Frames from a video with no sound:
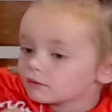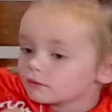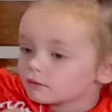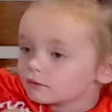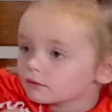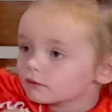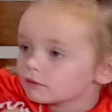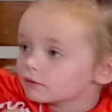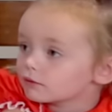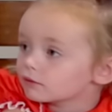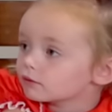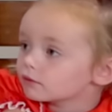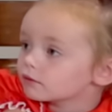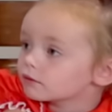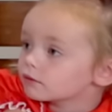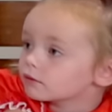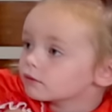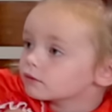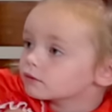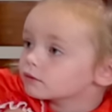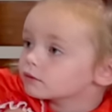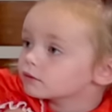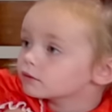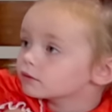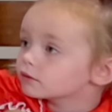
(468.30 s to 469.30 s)

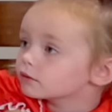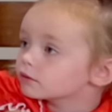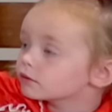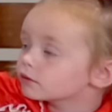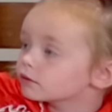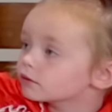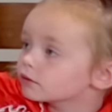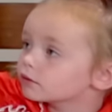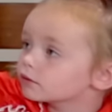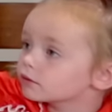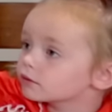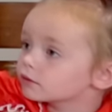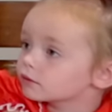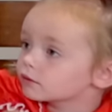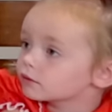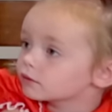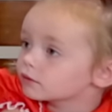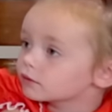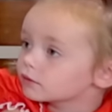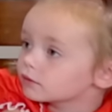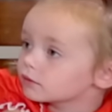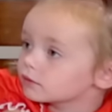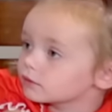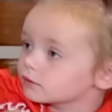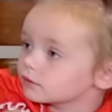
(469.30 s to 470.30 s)

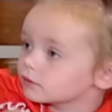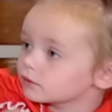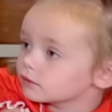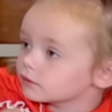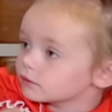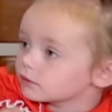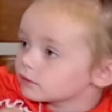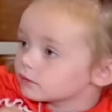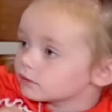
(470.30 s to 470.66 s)
The person shown says nothing.